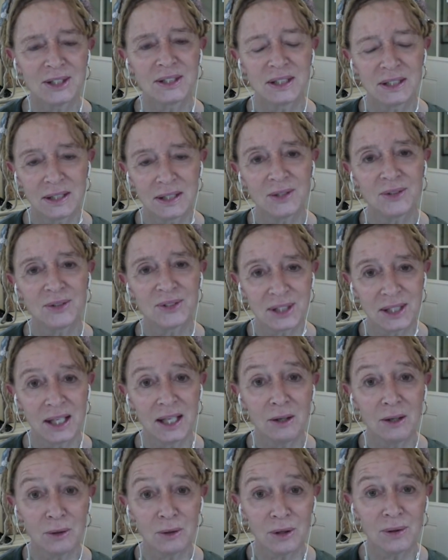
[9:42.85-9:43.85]
to this
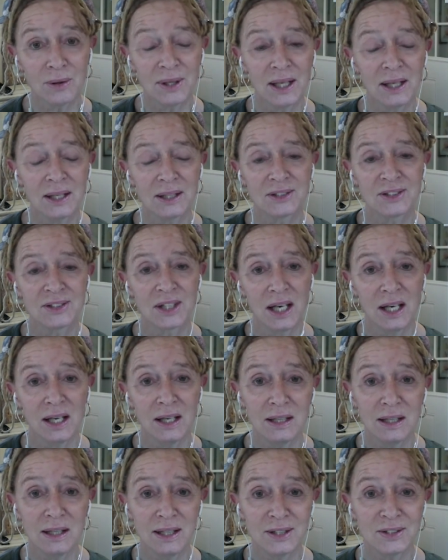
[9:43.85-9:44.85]
terror and
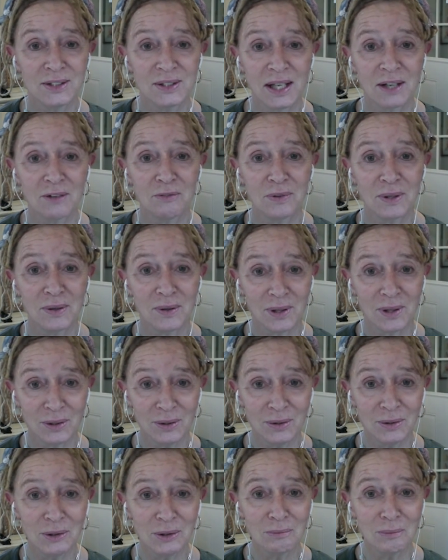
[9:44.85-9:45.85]
anxiety is like figure out
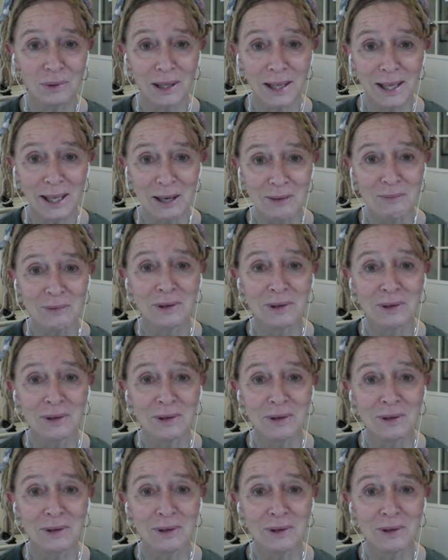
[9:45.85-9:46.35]
who to blame